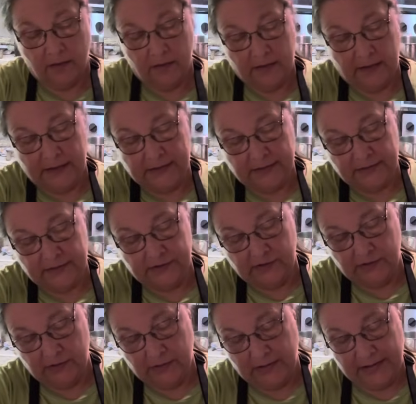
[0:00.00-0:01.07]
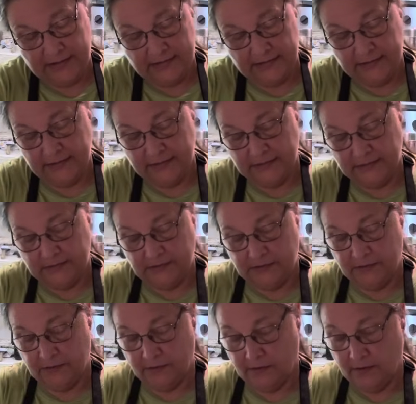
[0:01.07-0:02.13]
And then I just do like this,
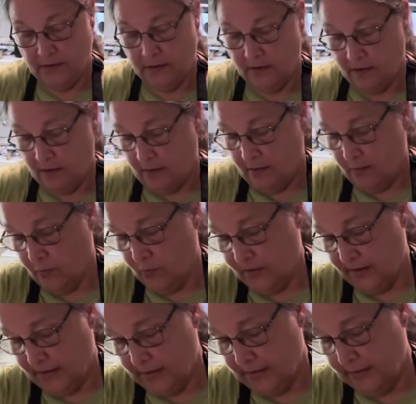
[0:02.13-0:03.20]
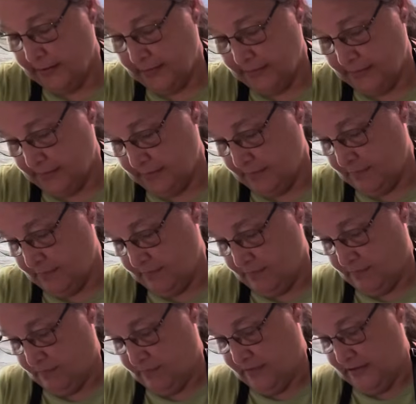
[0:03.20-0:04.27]
and when I cut
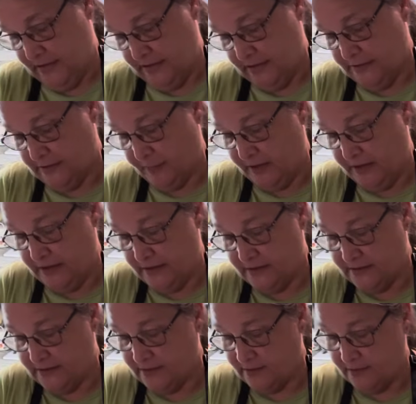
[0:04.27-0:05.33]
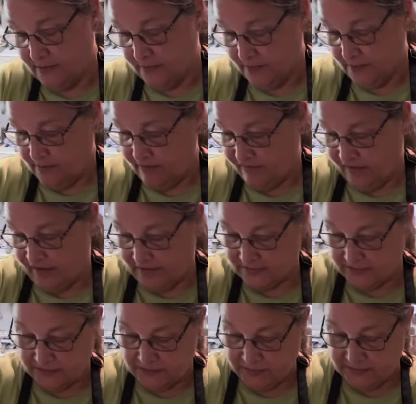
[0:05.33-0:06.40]
this piece, it falls
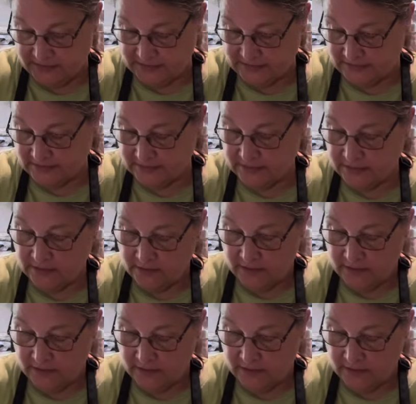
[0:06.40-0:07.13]
into pieces.